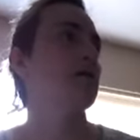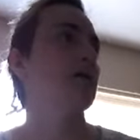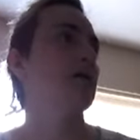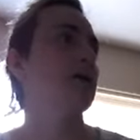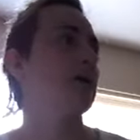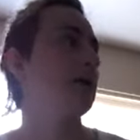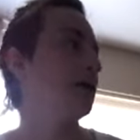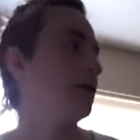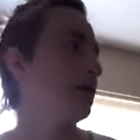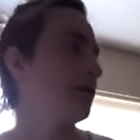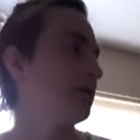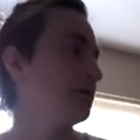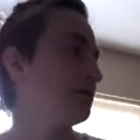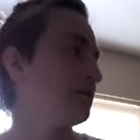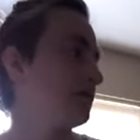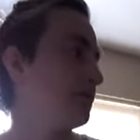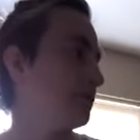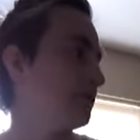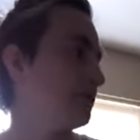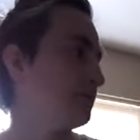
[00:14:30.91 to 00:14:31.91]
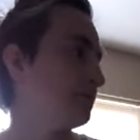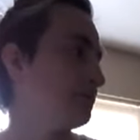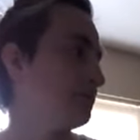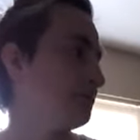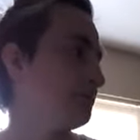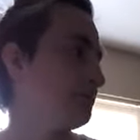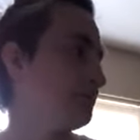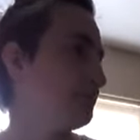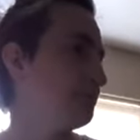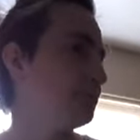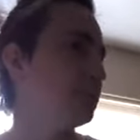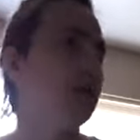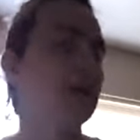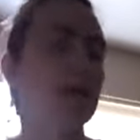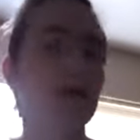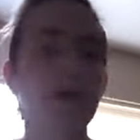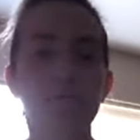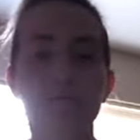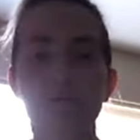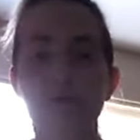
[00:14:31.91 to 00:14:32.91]
and um, I
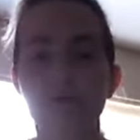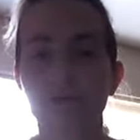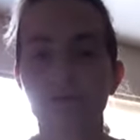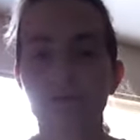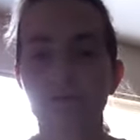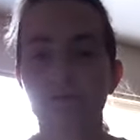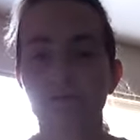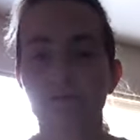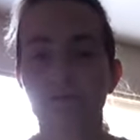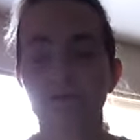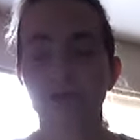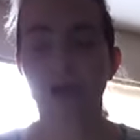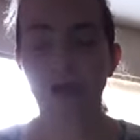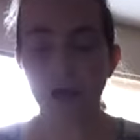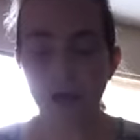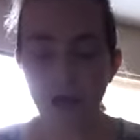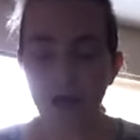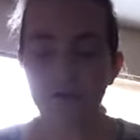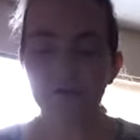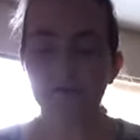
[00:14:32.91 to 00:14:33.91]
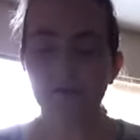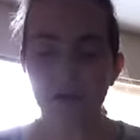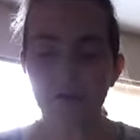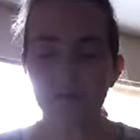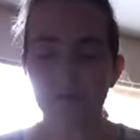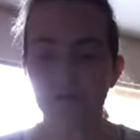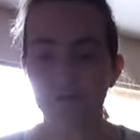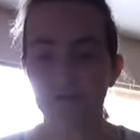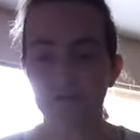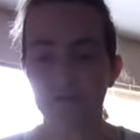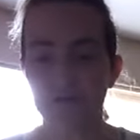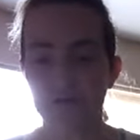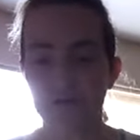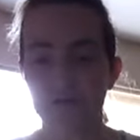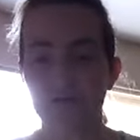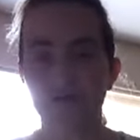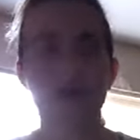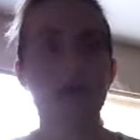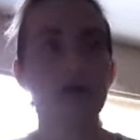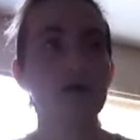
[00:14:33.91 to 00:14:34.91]
am gonna get have to have him fix
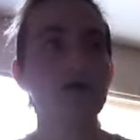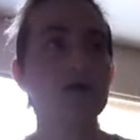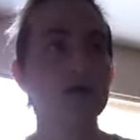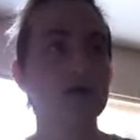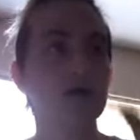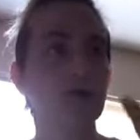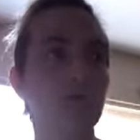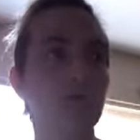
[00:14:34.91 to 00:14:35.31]
this chair because I